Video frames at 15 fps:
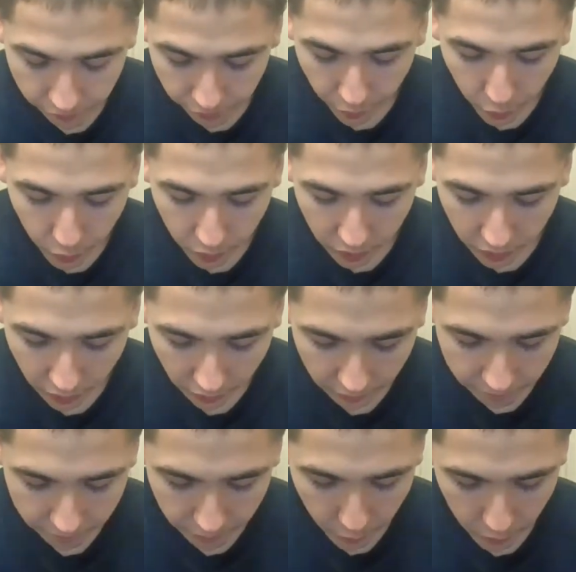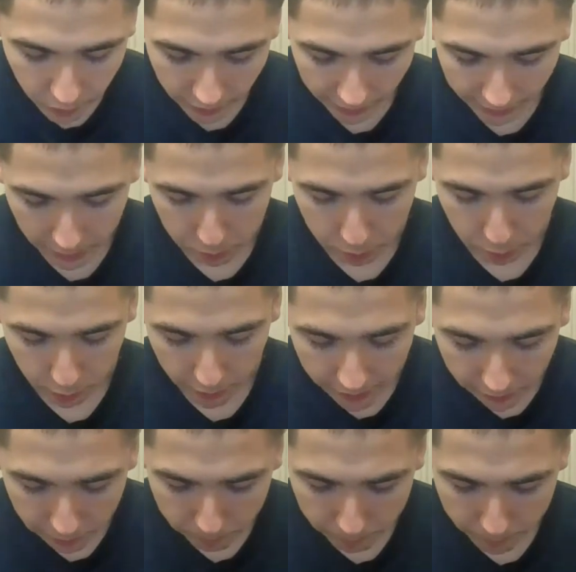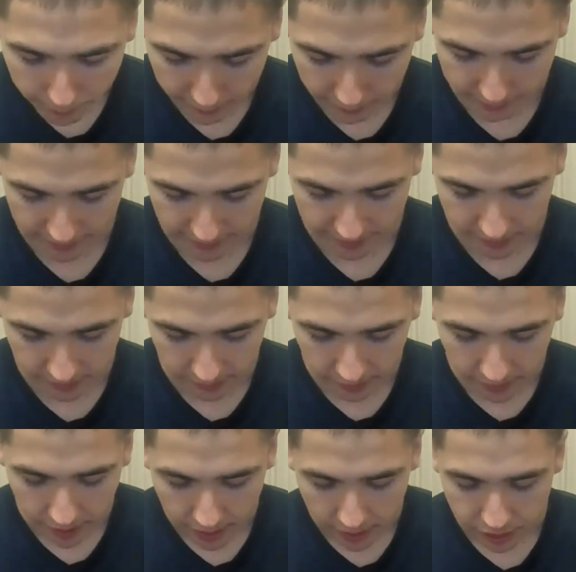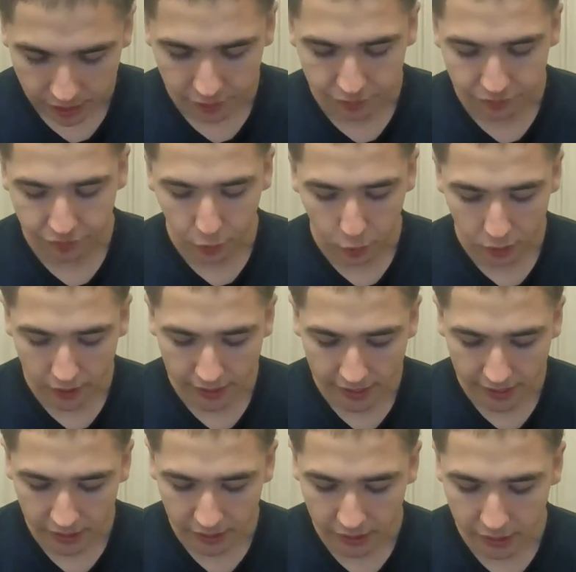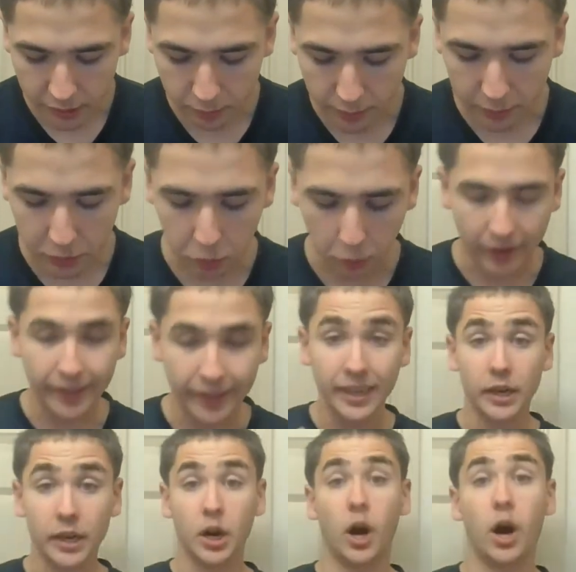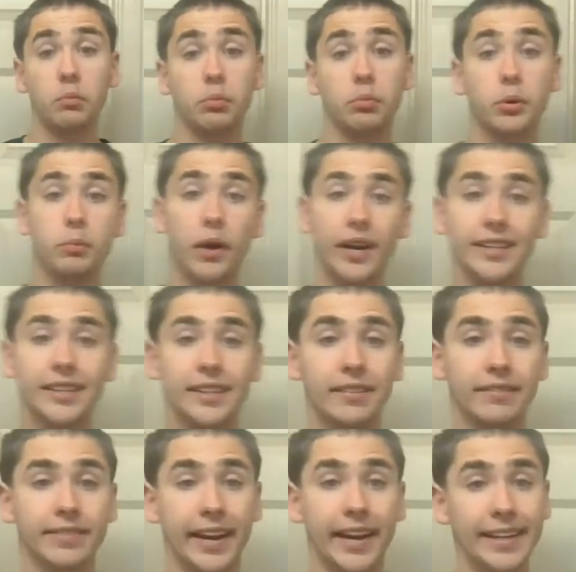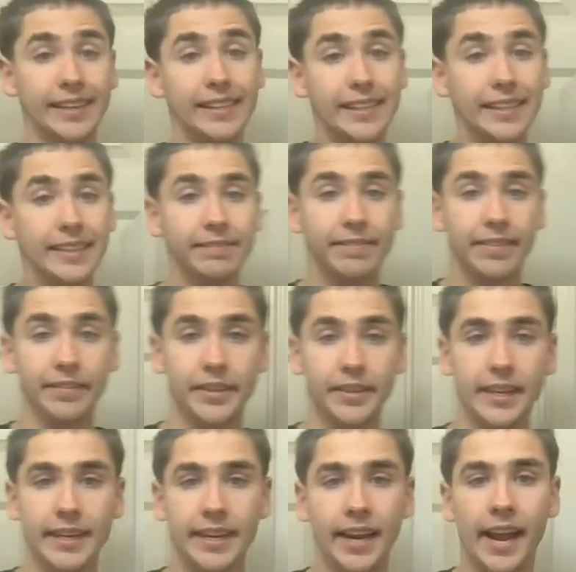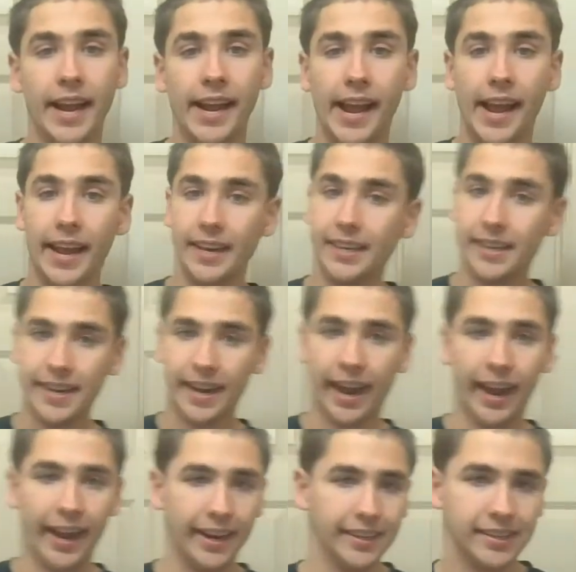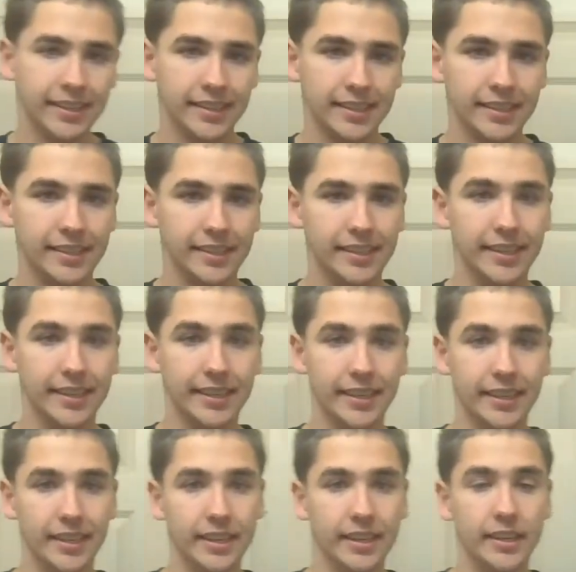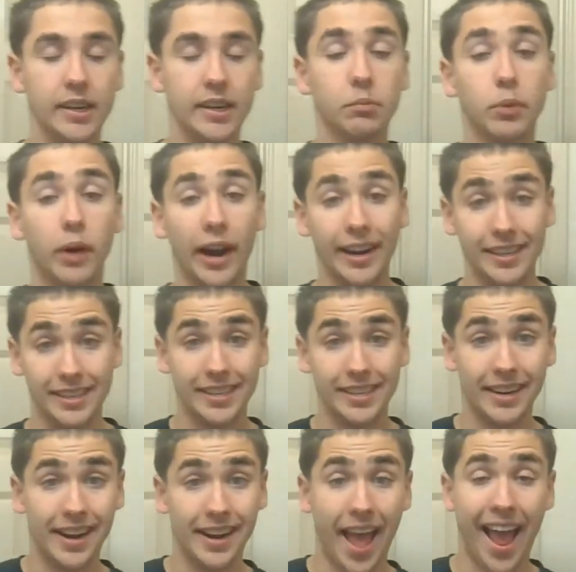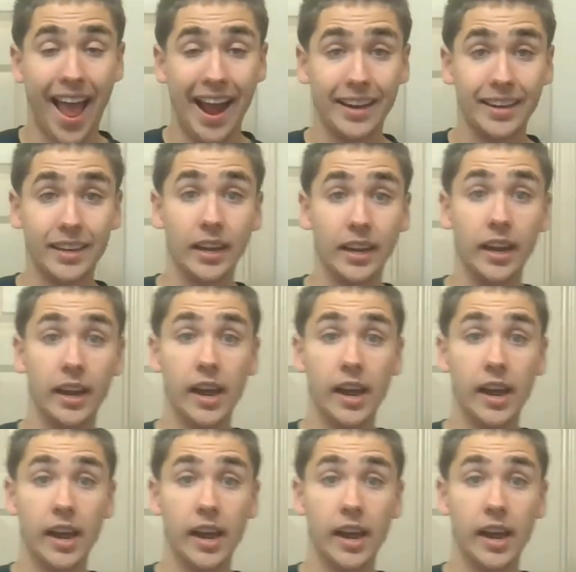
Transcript: For a brief period, the 4 years between the Compromise of 1850 and the Kansas-Nebraska Act,